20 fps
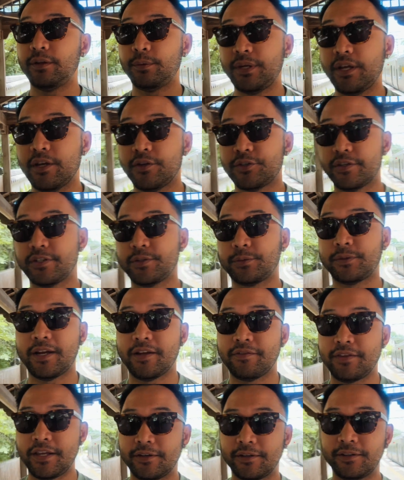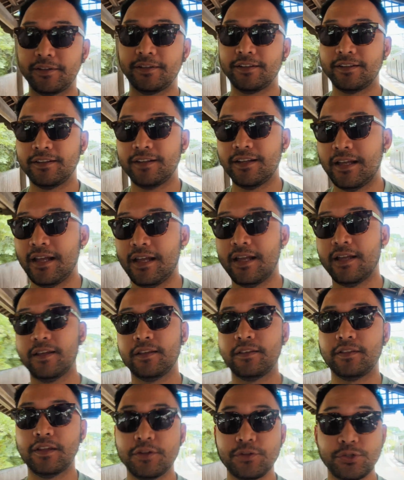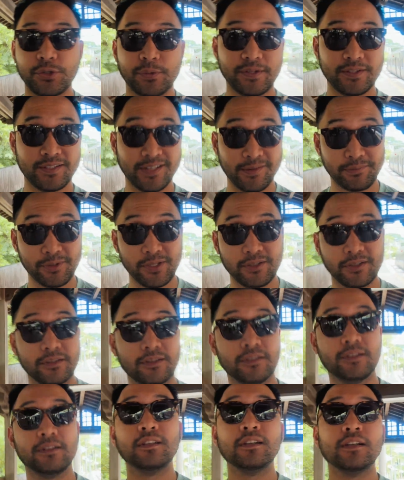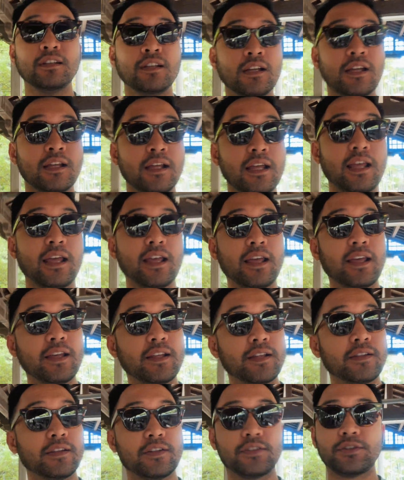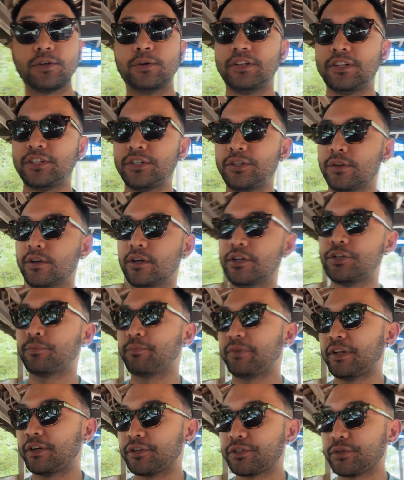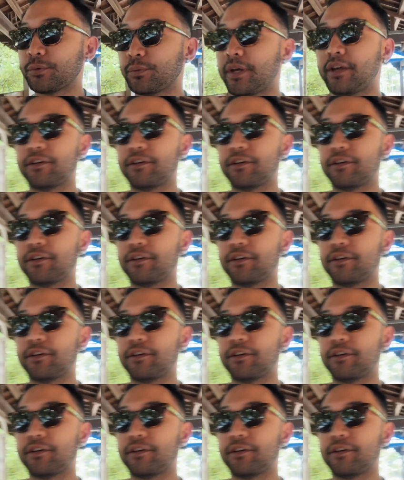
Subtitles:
We have just arrived here at Nanzoin Temple, and it's only 200 meters away